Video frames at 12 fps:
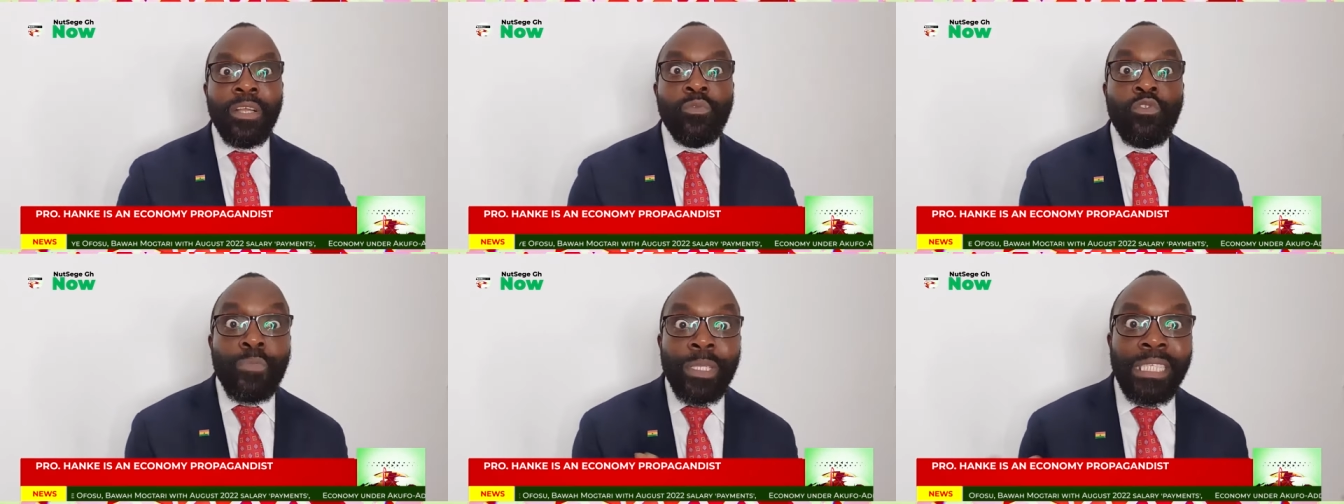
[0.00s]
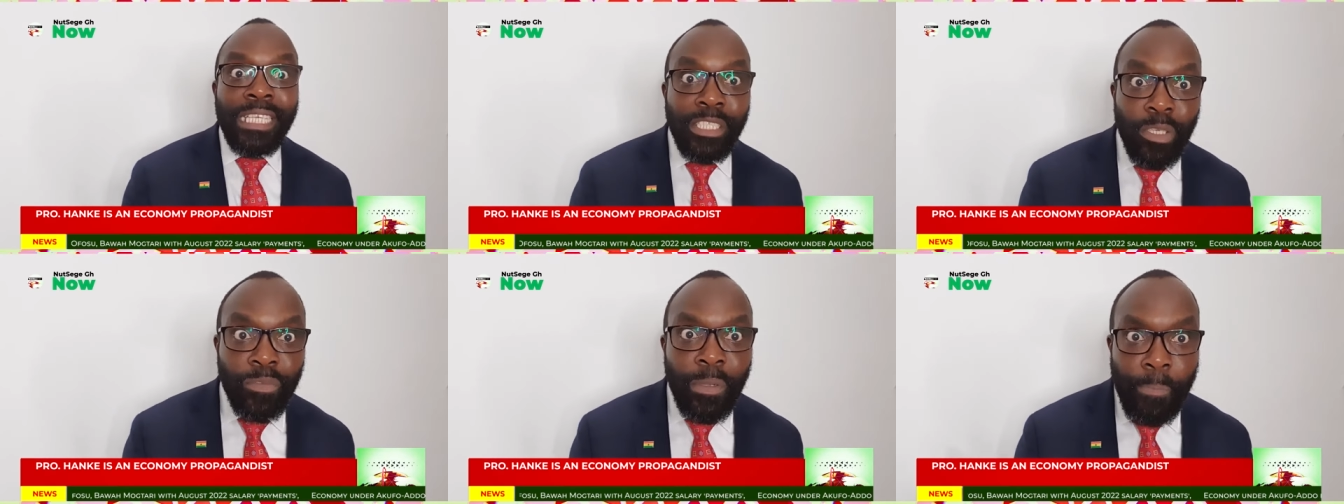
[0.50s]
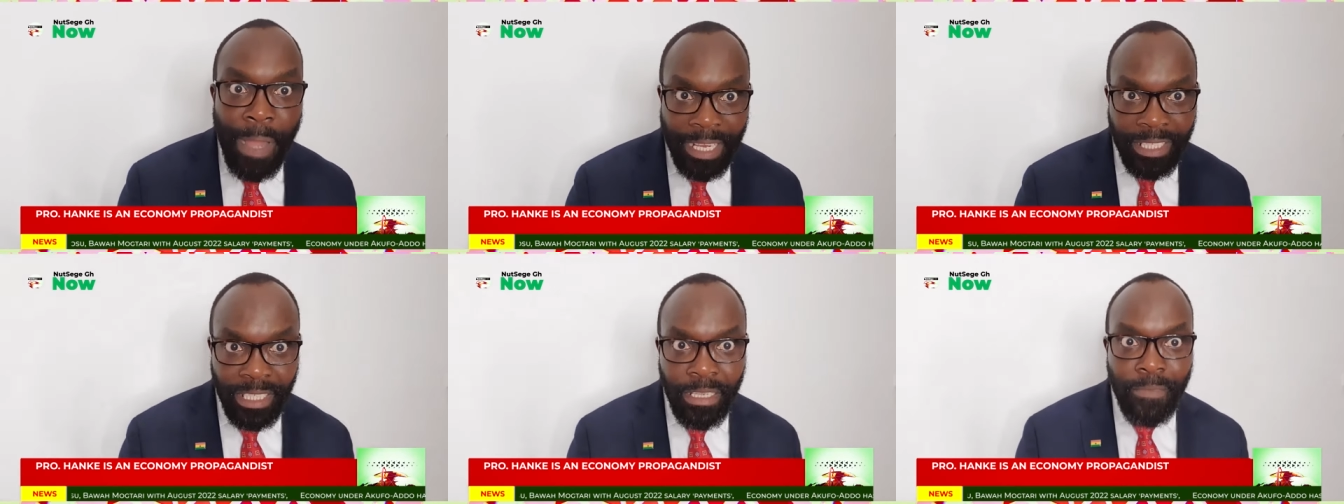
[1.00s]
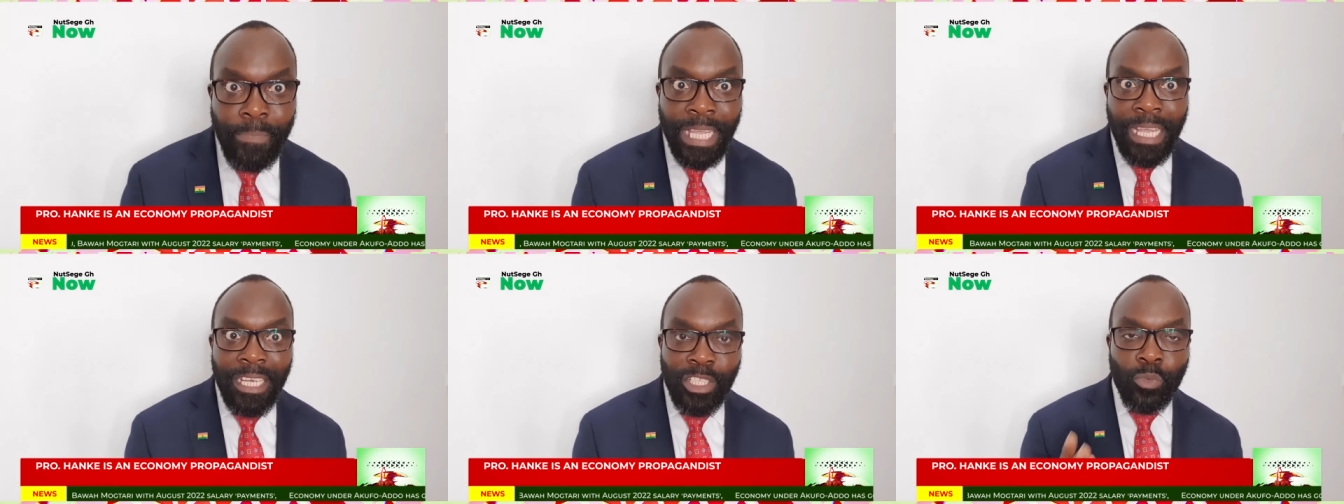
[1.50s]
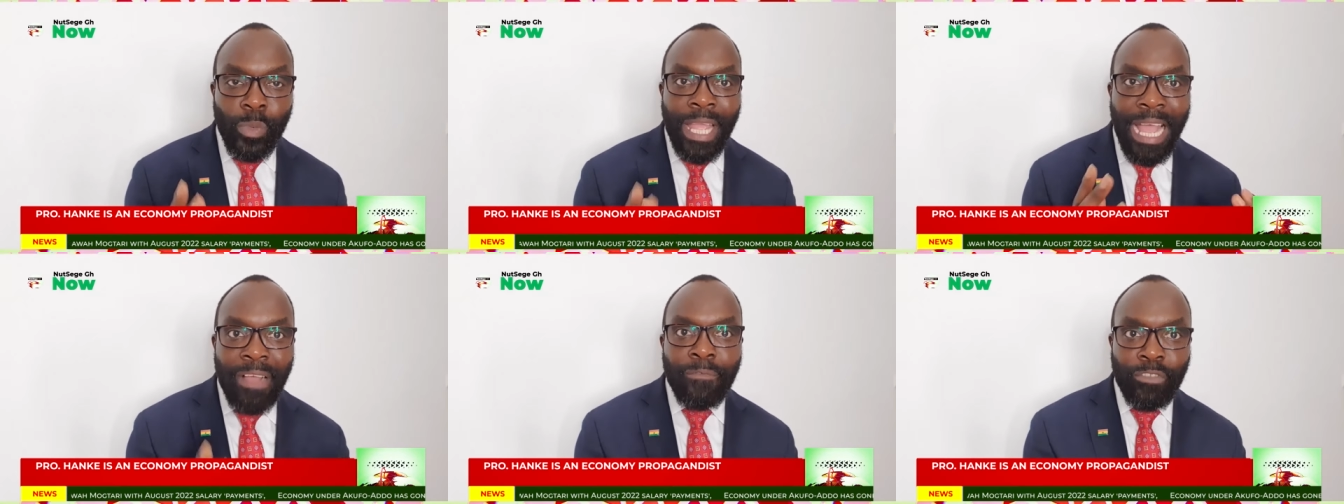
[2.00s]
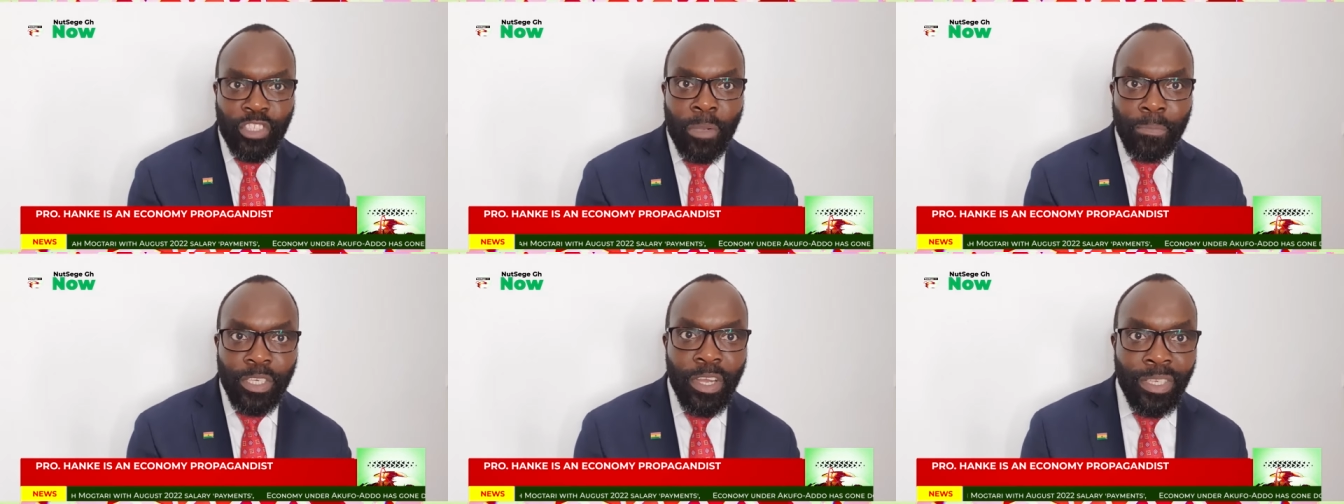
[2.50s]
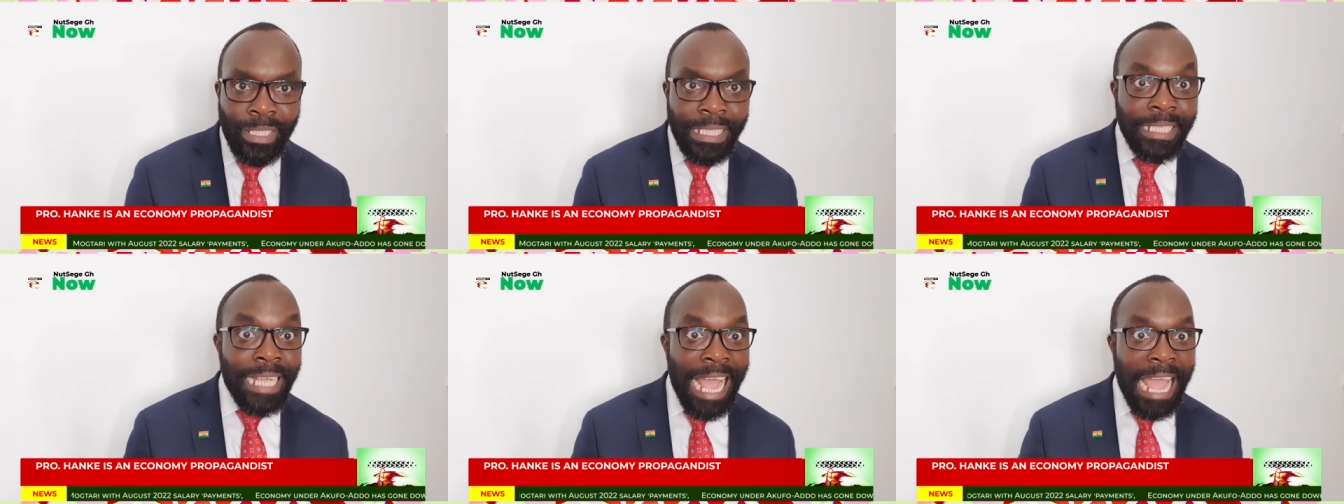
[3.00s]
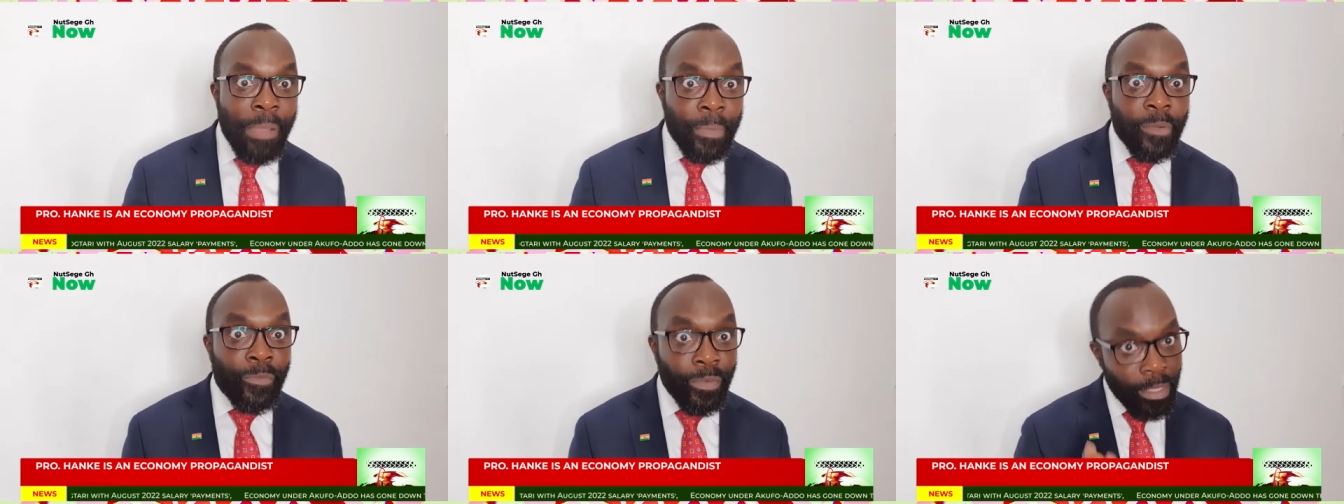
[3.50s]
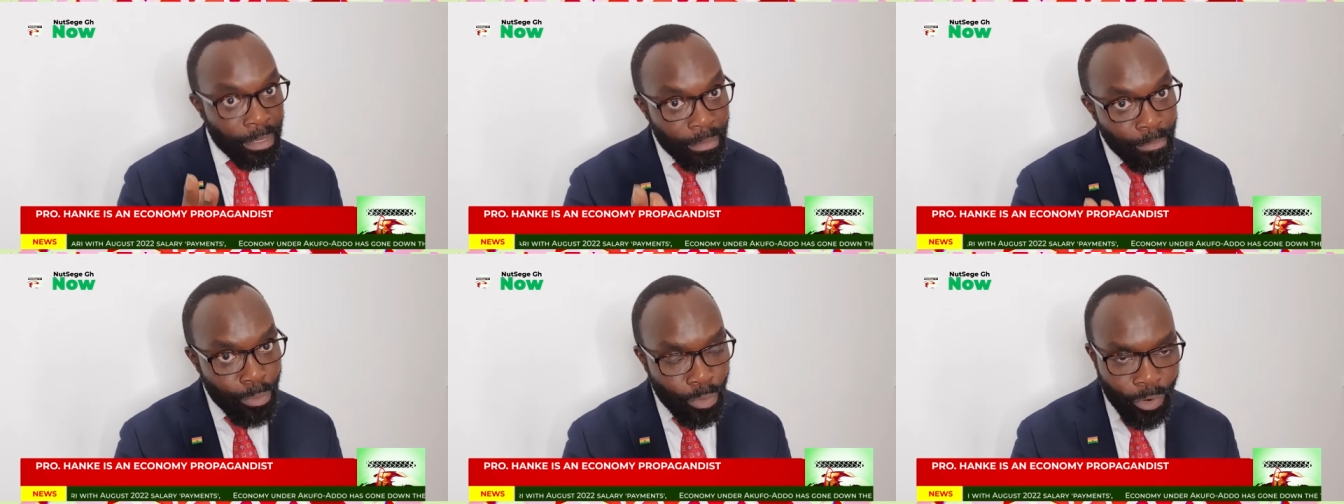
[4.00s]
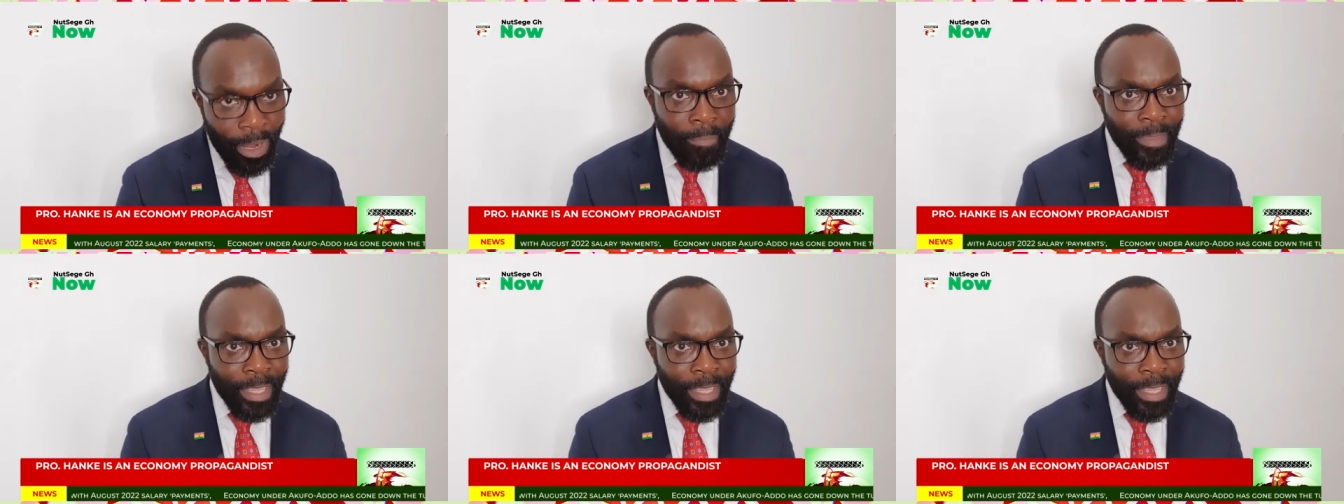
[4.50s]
will be things of the past because we have jumped on this IMF program.